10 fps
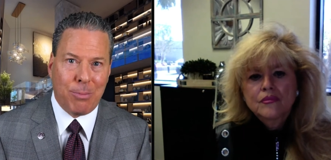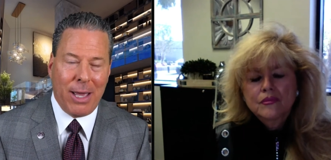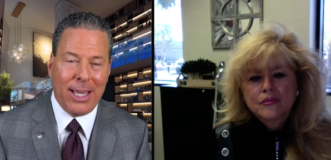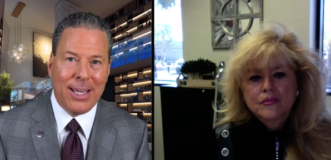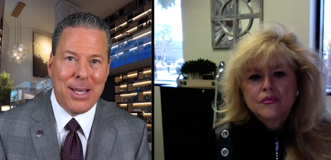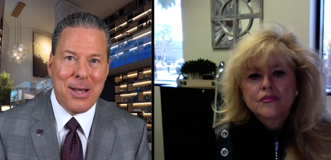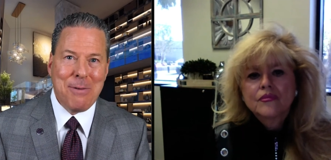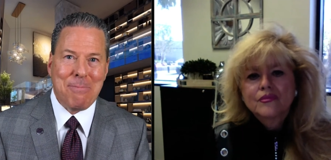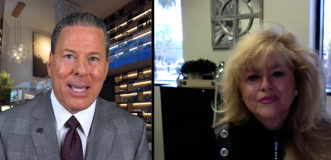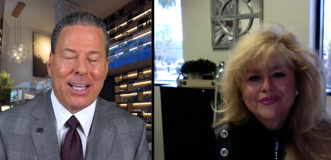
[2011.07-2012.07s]
Speaker 1: to me
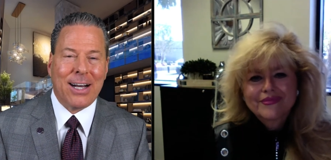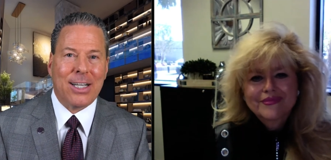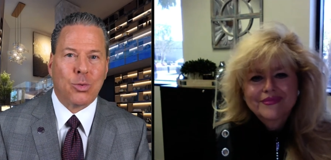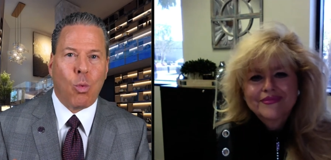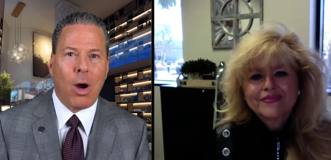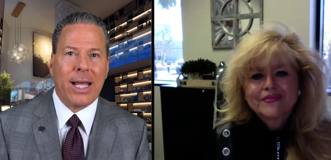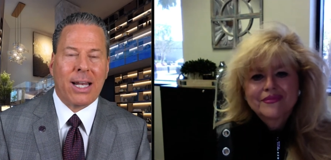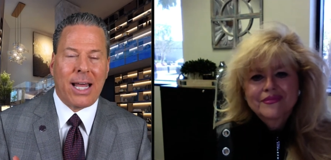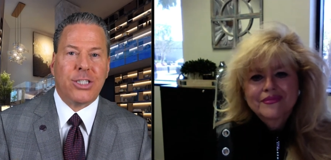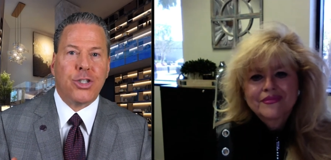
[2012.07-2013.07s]
because what
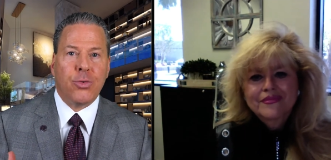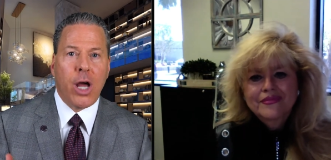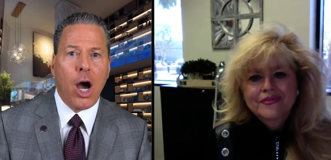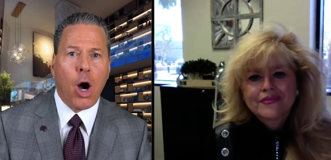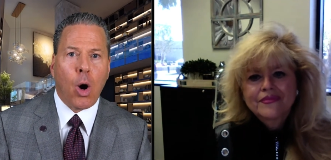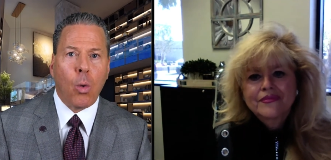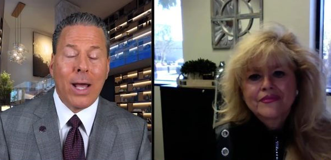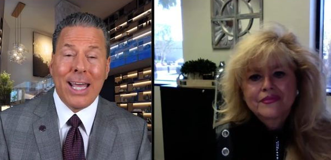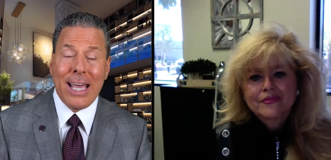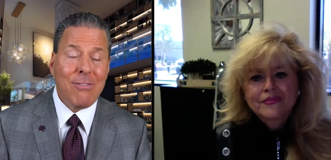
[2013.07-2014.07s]
it lets you
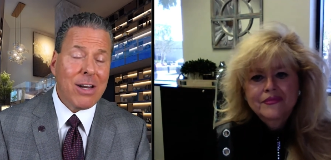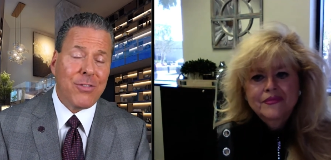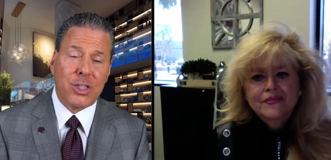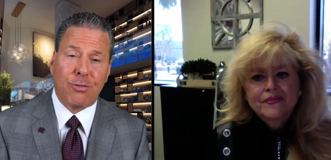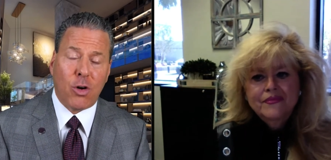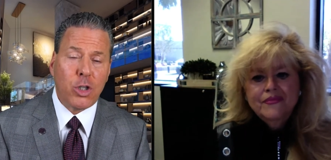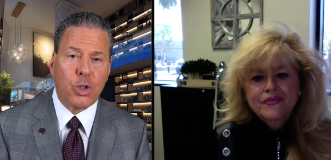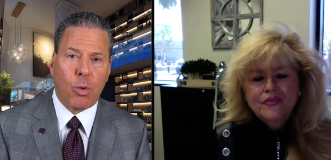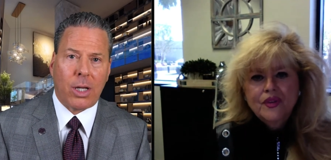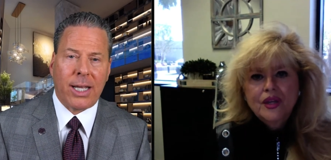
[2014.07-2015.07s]
know, even if it's
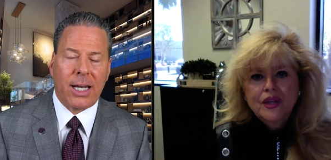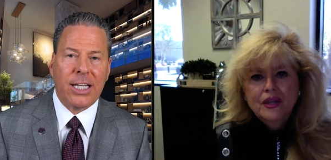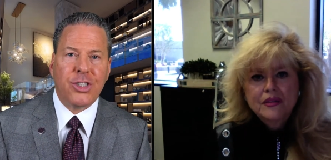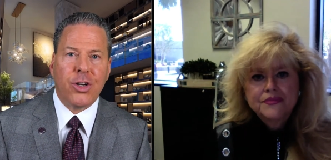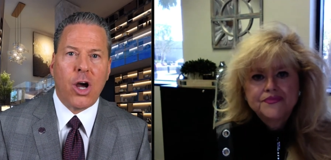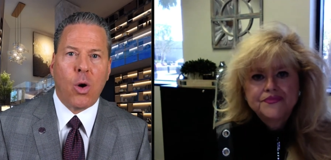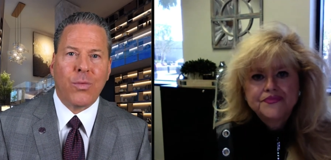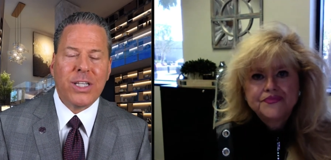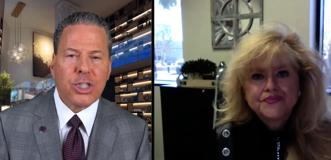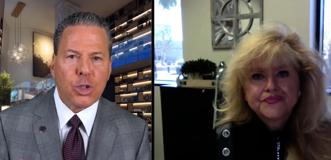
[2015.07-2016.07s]
virtual, it lets you
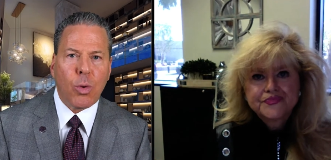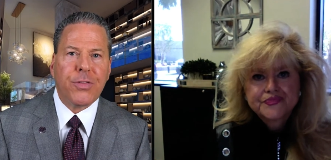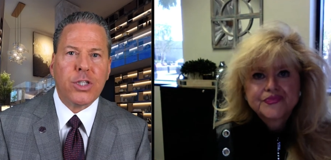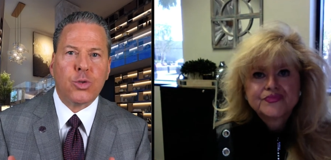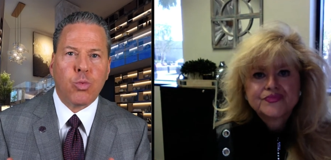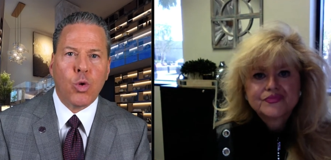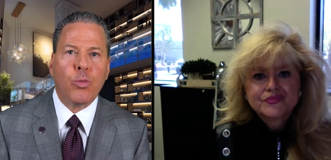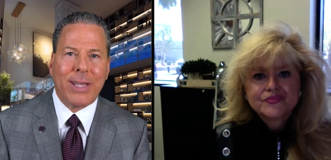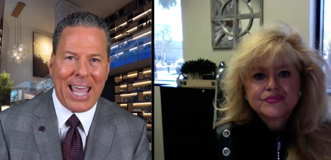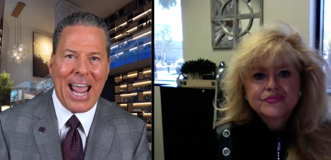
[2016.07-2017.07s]
know this is what this
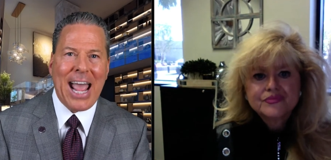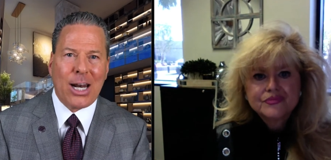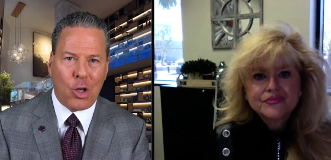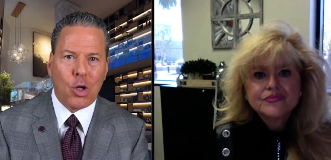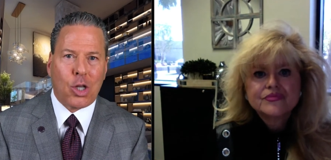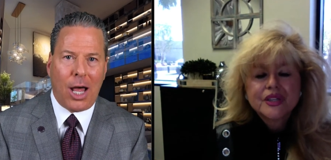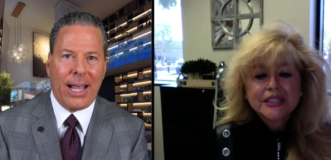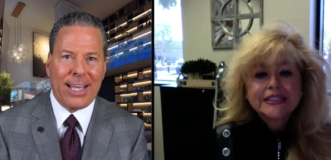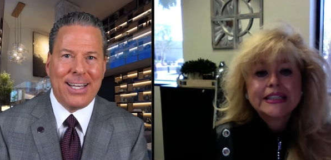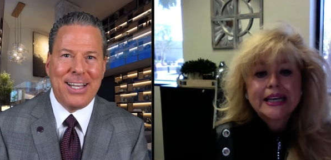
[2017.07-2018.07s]
room can look
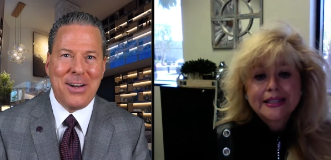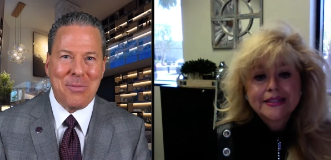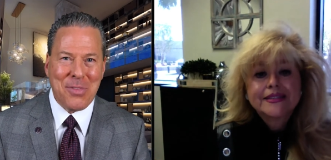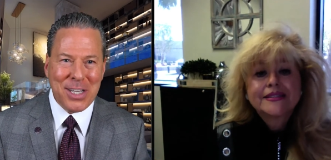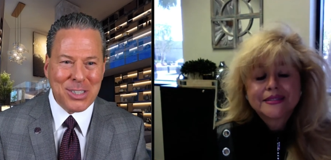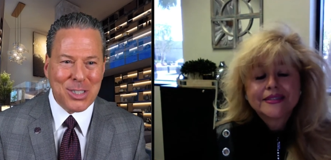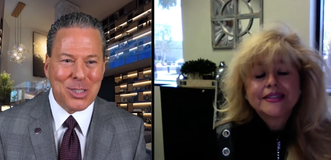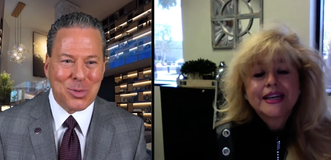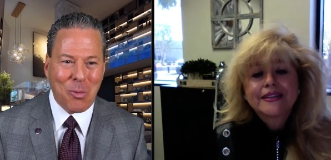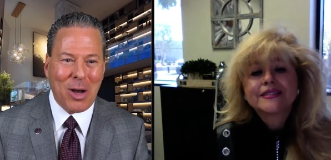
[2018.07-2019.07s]
like. Yes. This
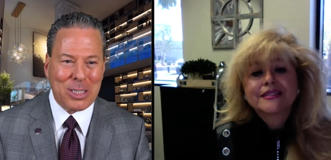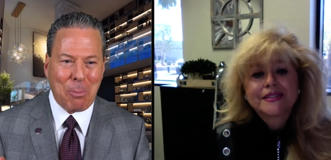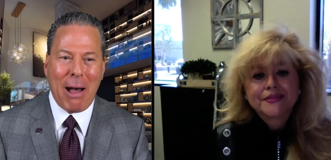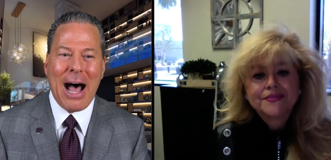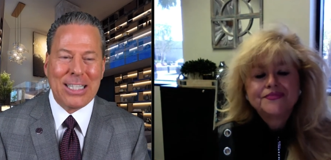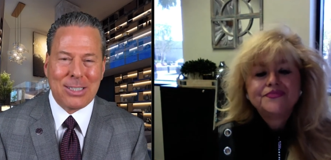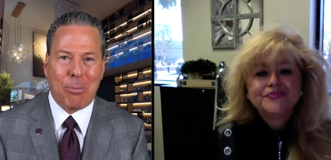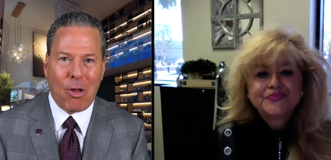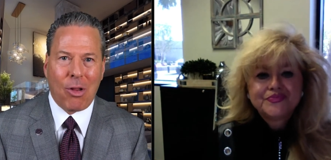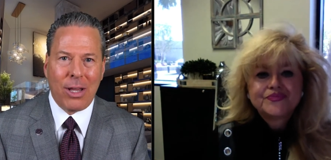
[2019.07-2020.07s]
is yeah. what's
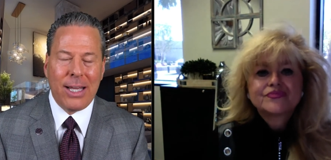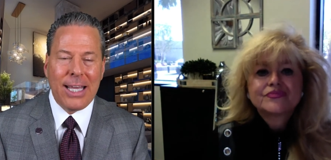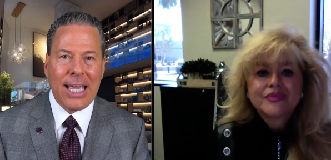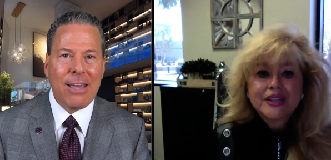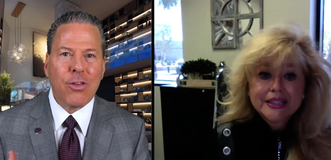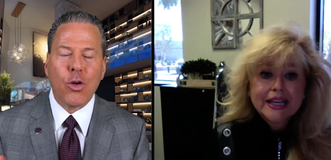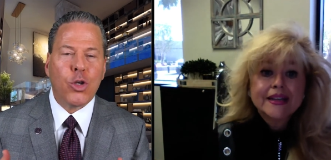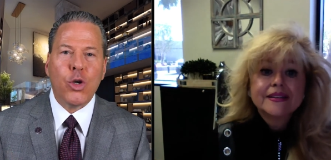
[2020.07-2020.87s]
possible. Even though